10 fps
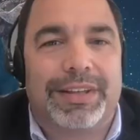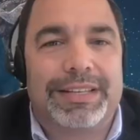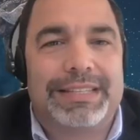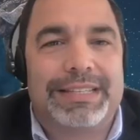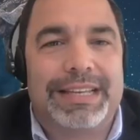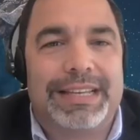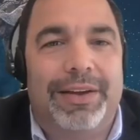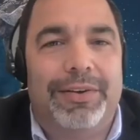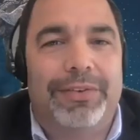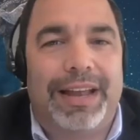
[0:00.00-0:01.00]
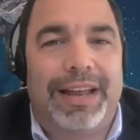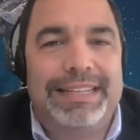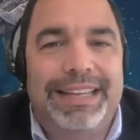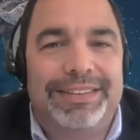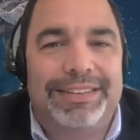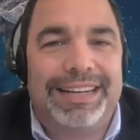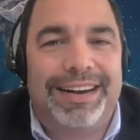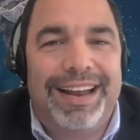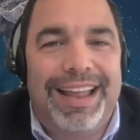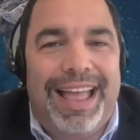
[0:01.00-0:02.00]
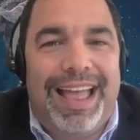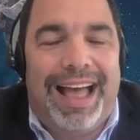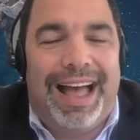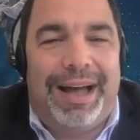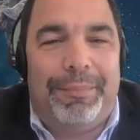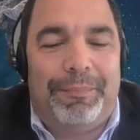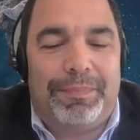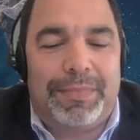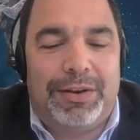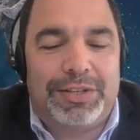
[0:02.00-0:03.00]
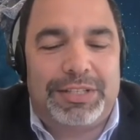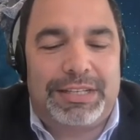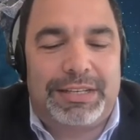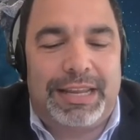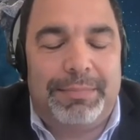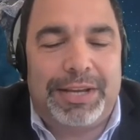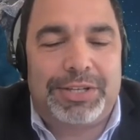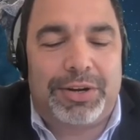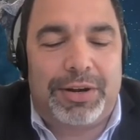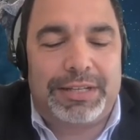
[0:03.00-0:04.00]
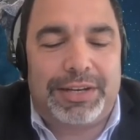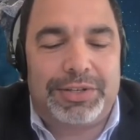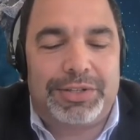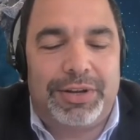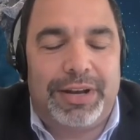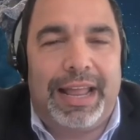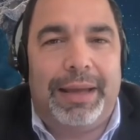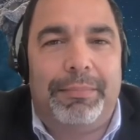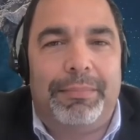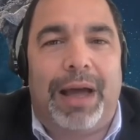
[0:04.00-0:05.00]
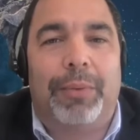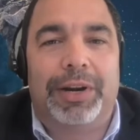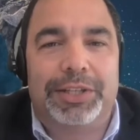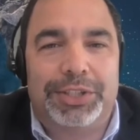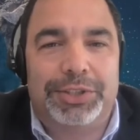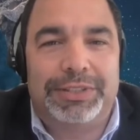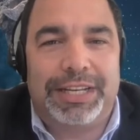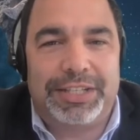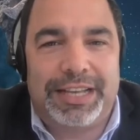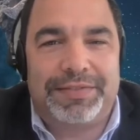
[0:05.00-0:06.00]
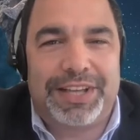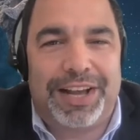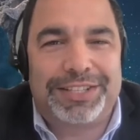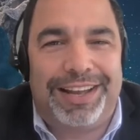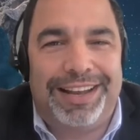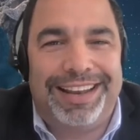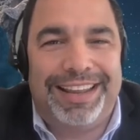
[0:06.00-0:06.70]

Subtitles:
CIOs and IT leaders here. Just to make sure it's understood, I am not wearing shoes. I just have socks on.